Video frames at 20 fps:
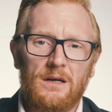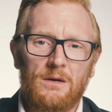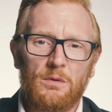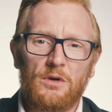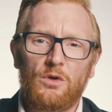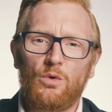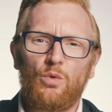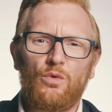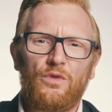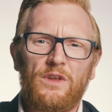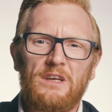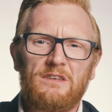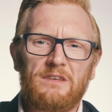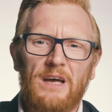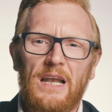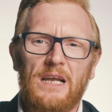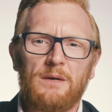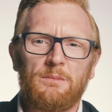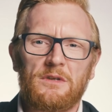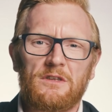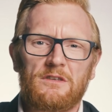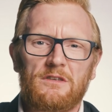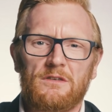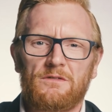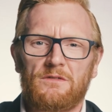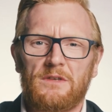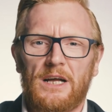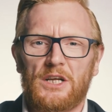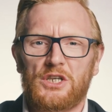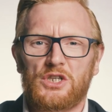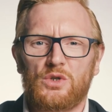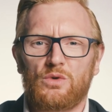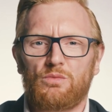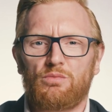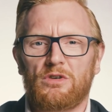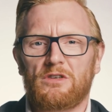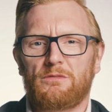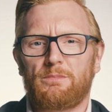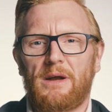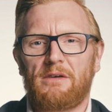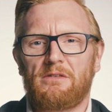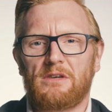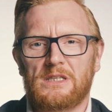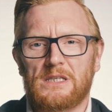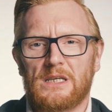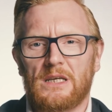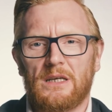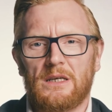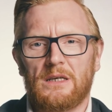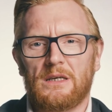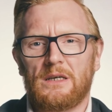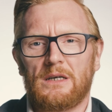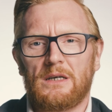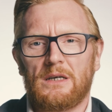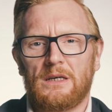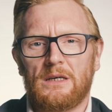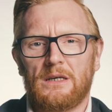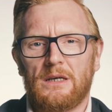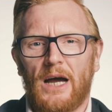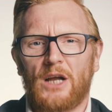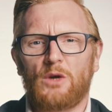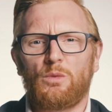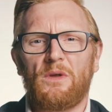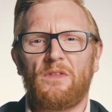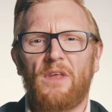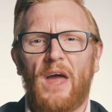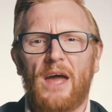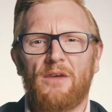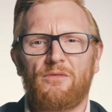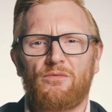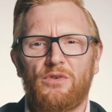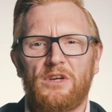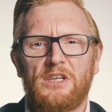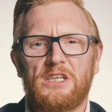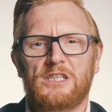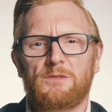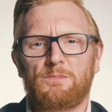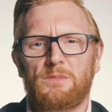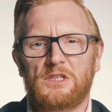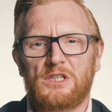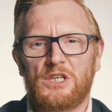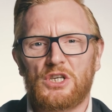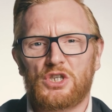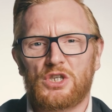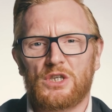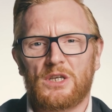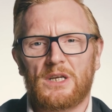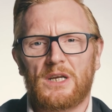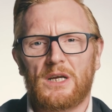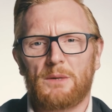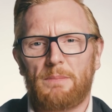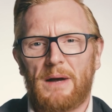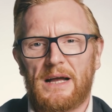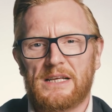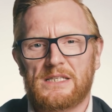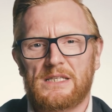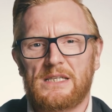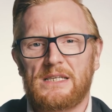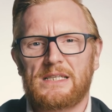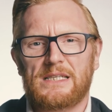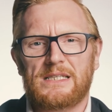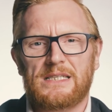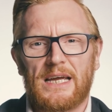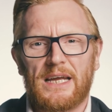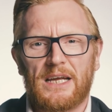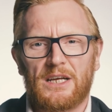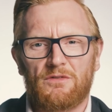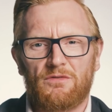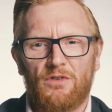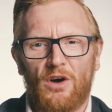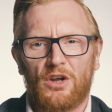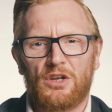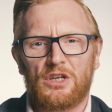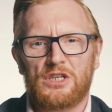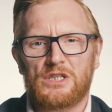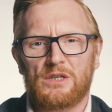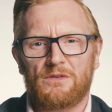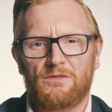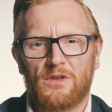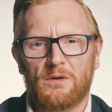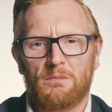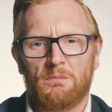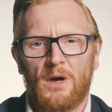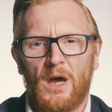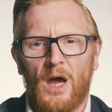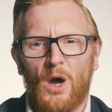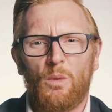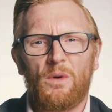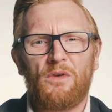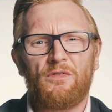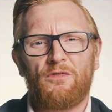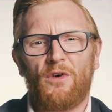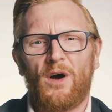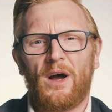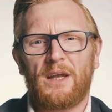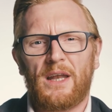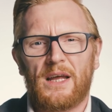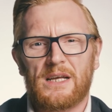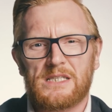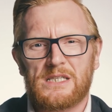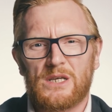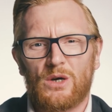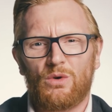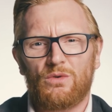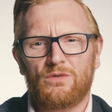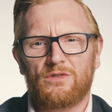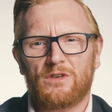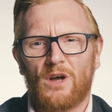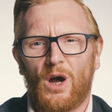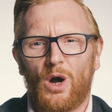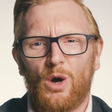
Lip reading: with all these elements of national prosperity, and with every disposition and capacity to take advantage of them, we find ourselves